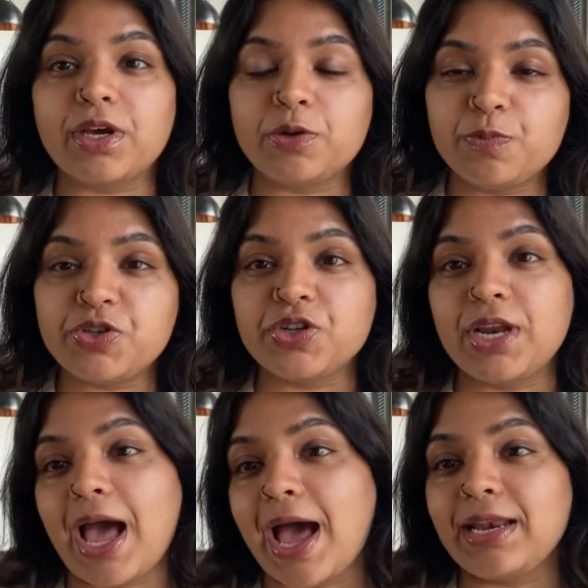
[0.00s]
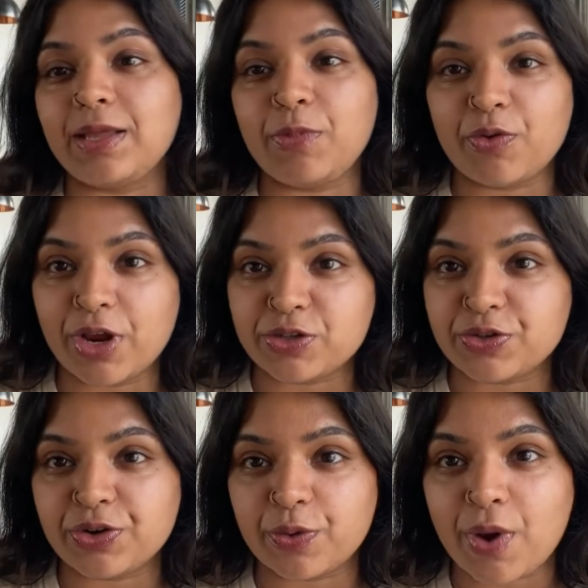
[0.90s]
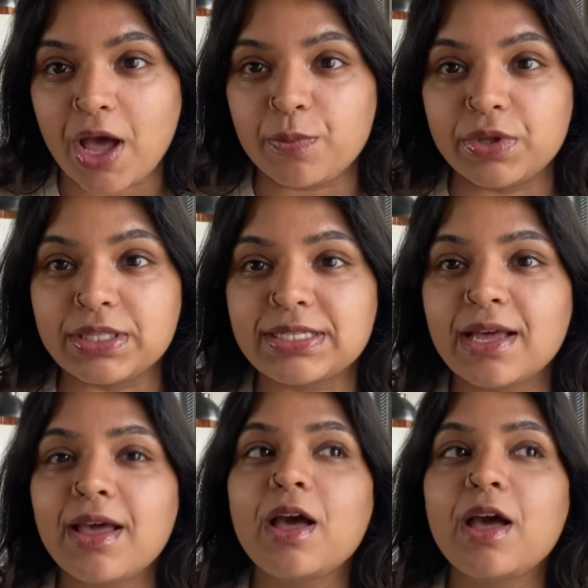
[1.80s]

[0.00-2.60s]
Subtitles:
admission and immigration requirements.